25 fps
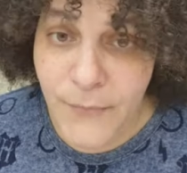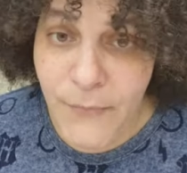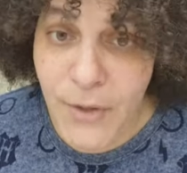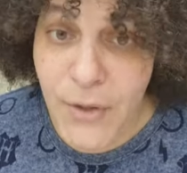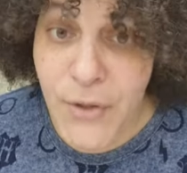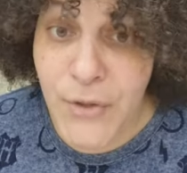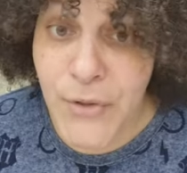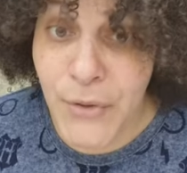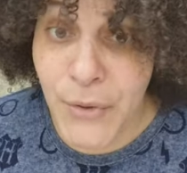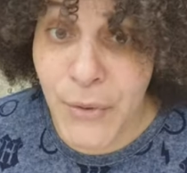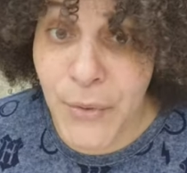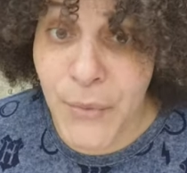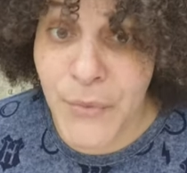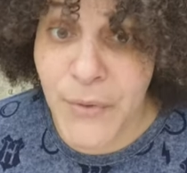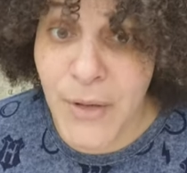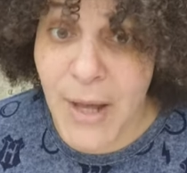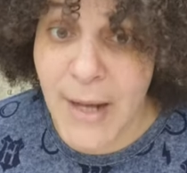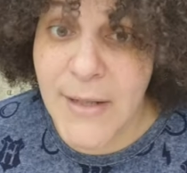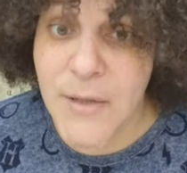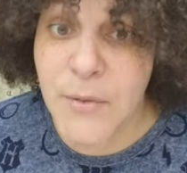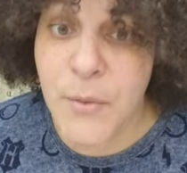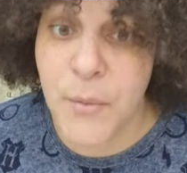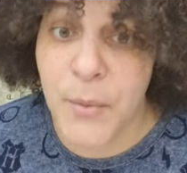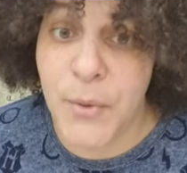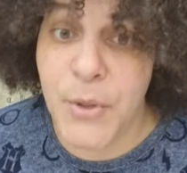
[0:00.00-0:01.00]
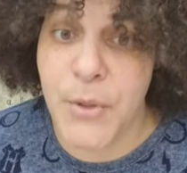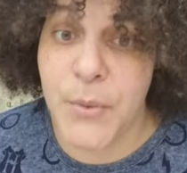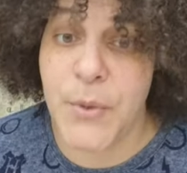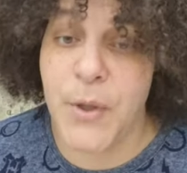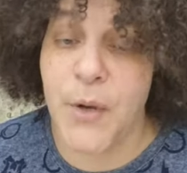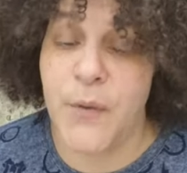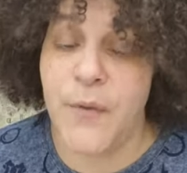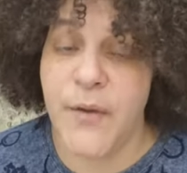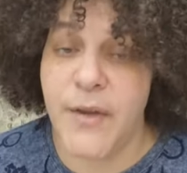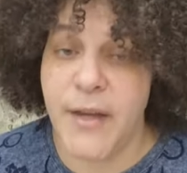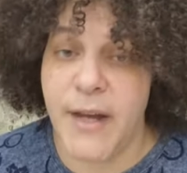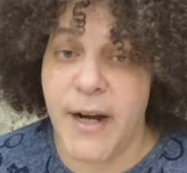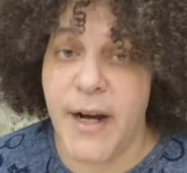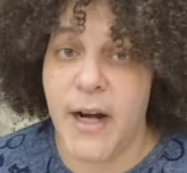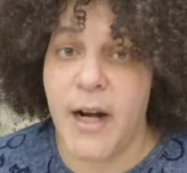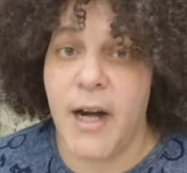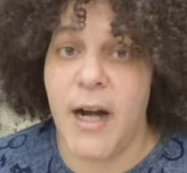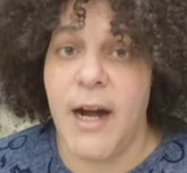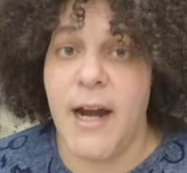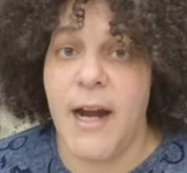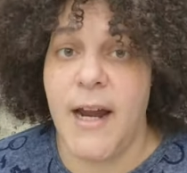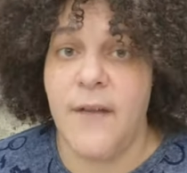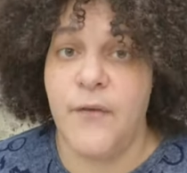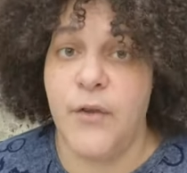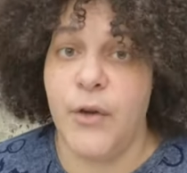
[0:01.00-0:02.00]
so that's what we're doing over
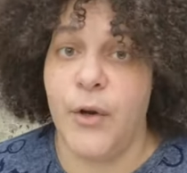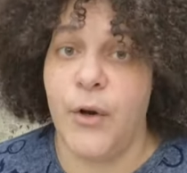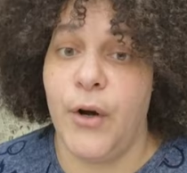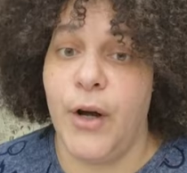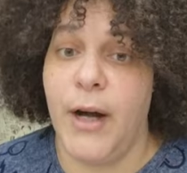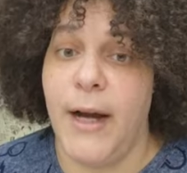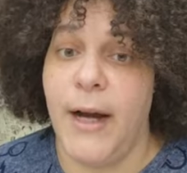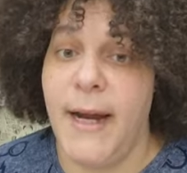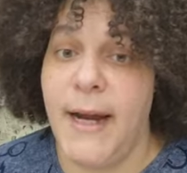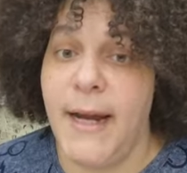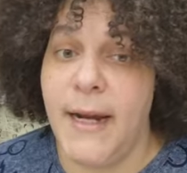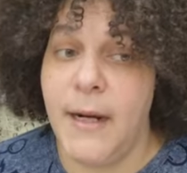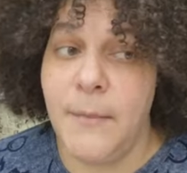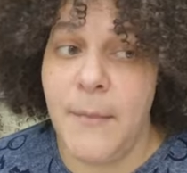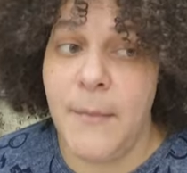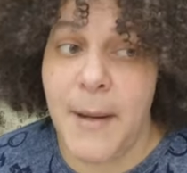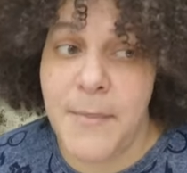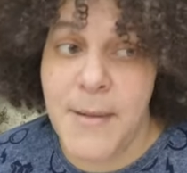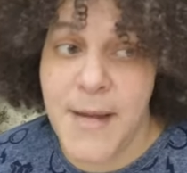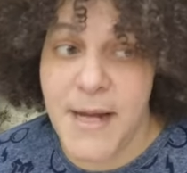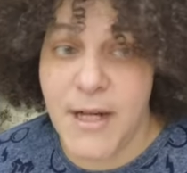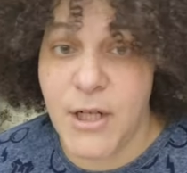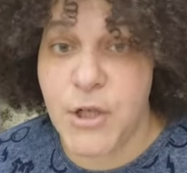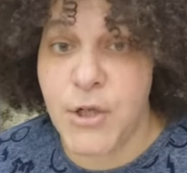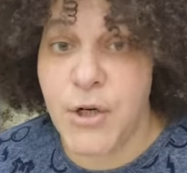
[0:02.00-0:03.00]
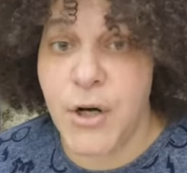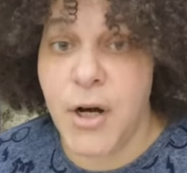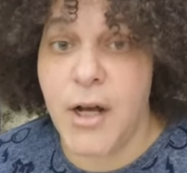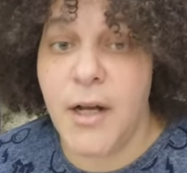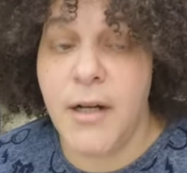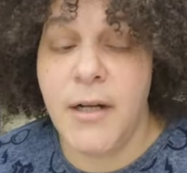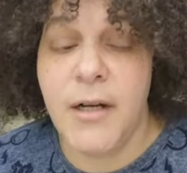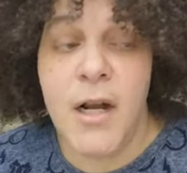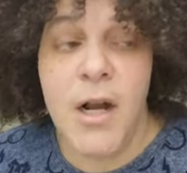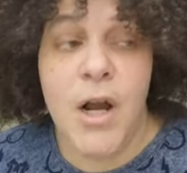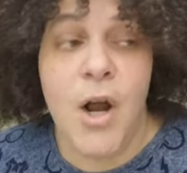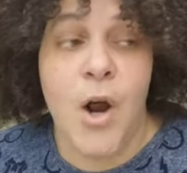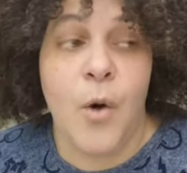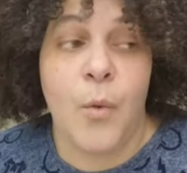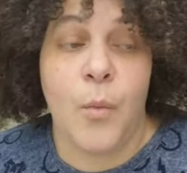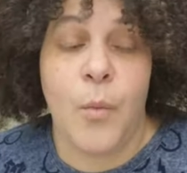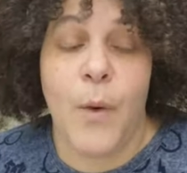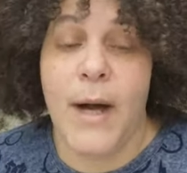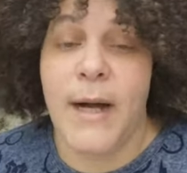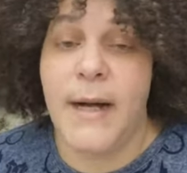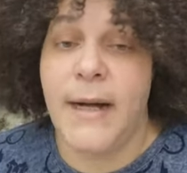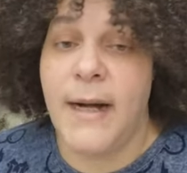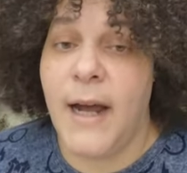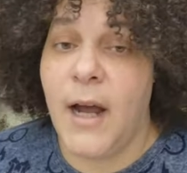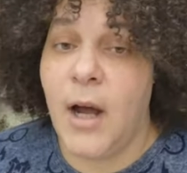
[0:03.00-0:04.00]
there. If you're in my Patreon
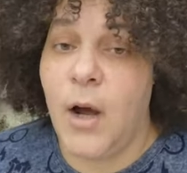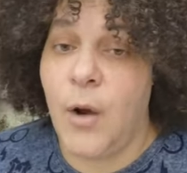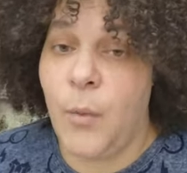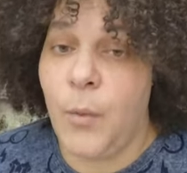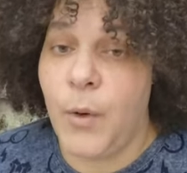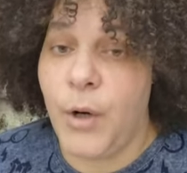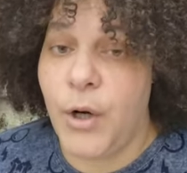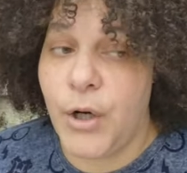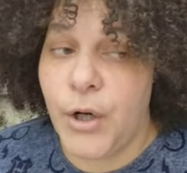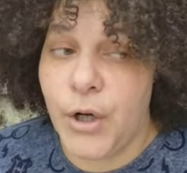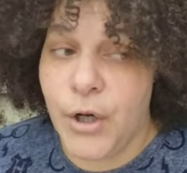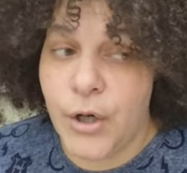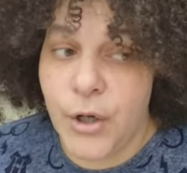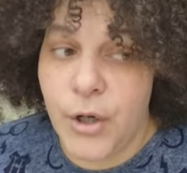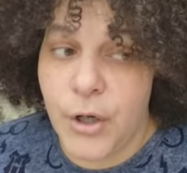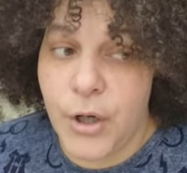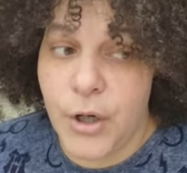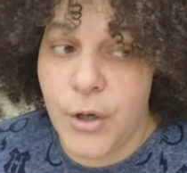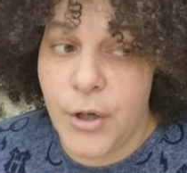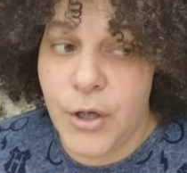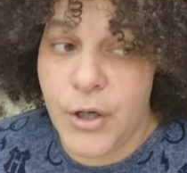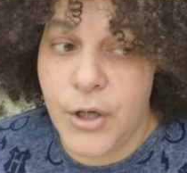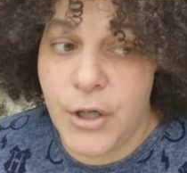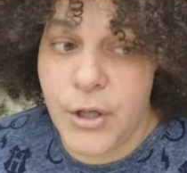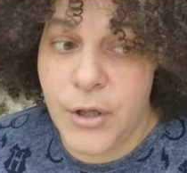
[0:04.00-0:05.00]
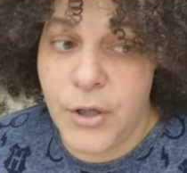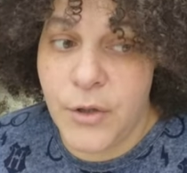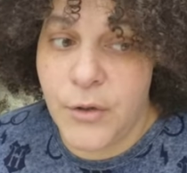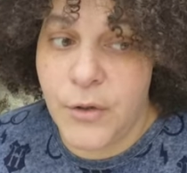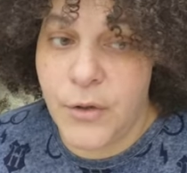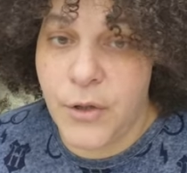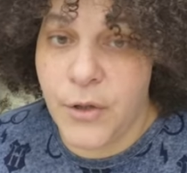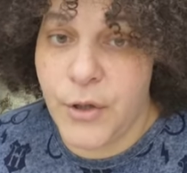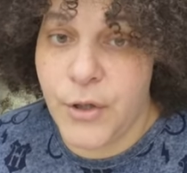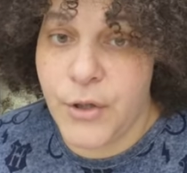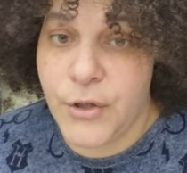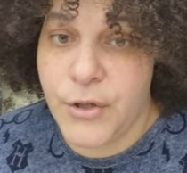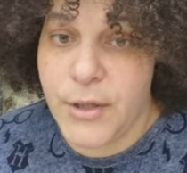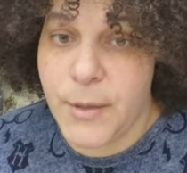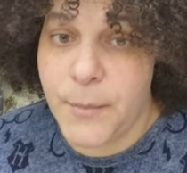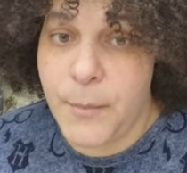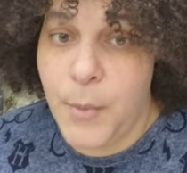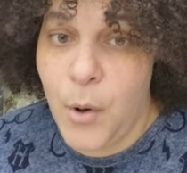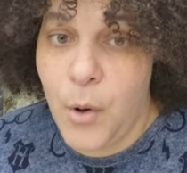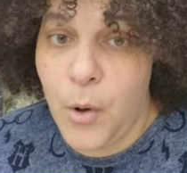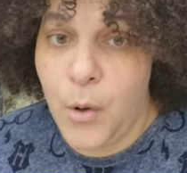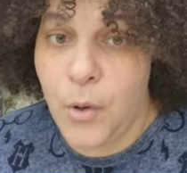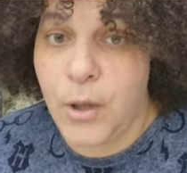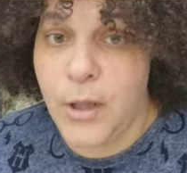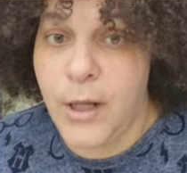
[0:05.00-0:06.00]
right now, we're there's a
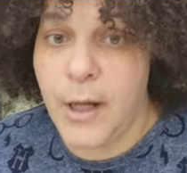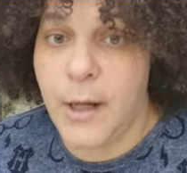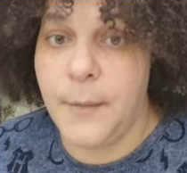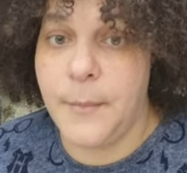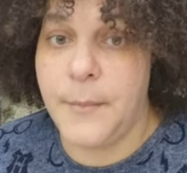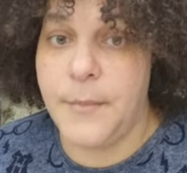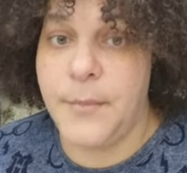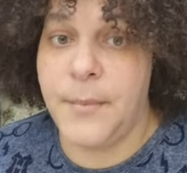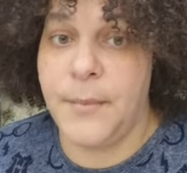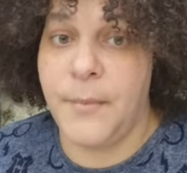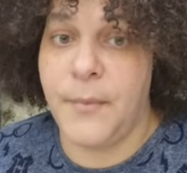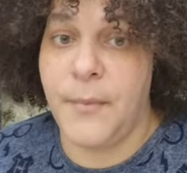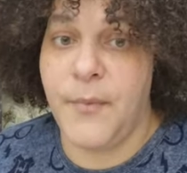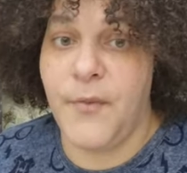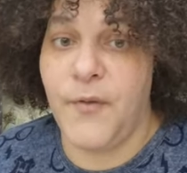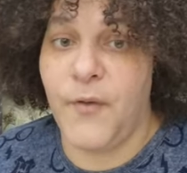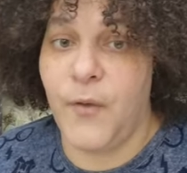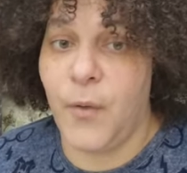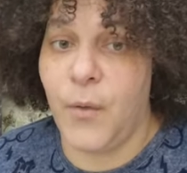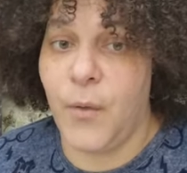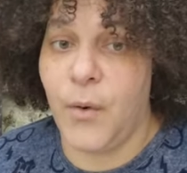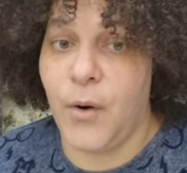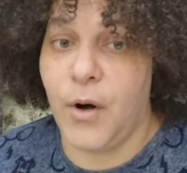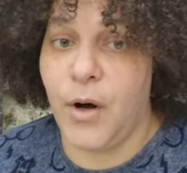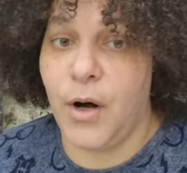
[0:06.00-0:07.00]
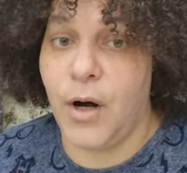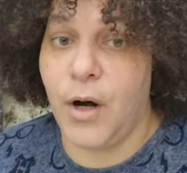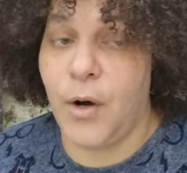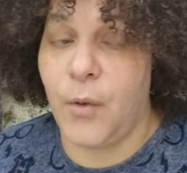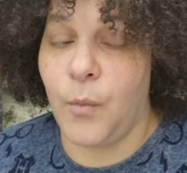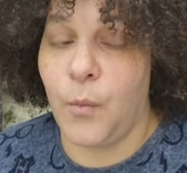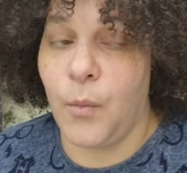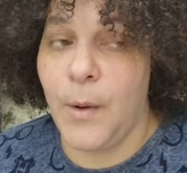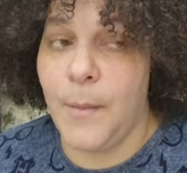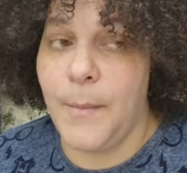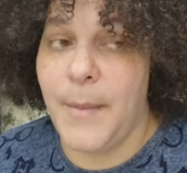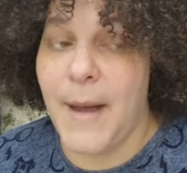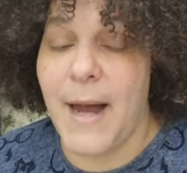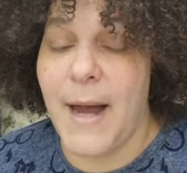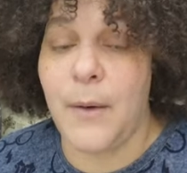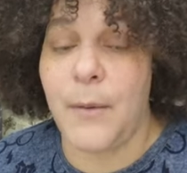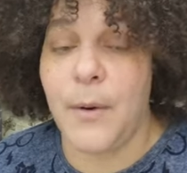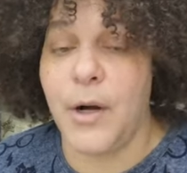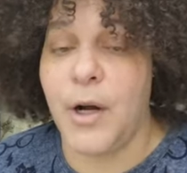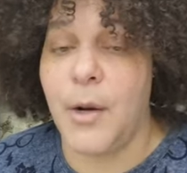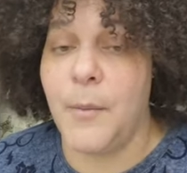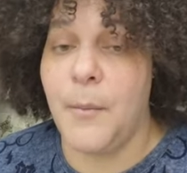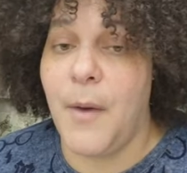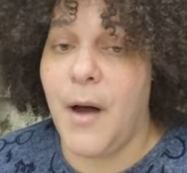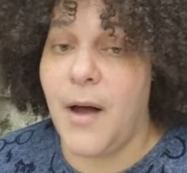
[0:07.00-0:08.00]
pull up for what bag we're
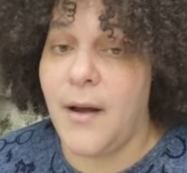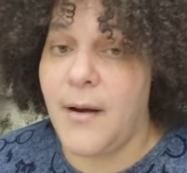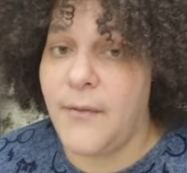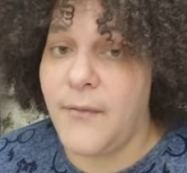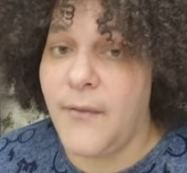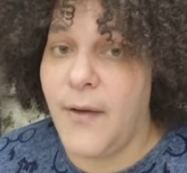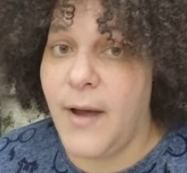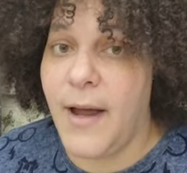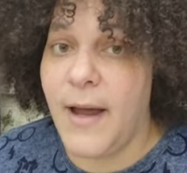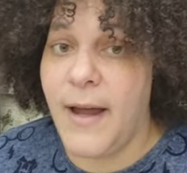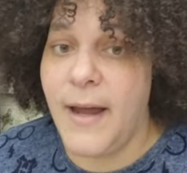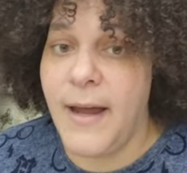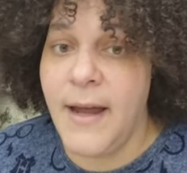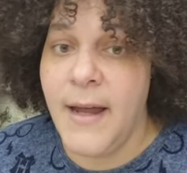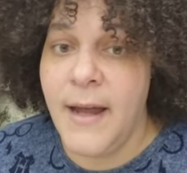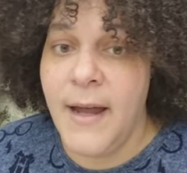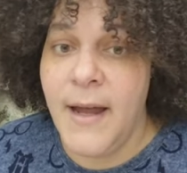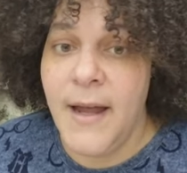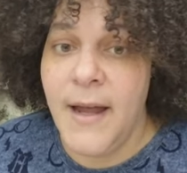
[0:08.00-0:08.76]
going to modify.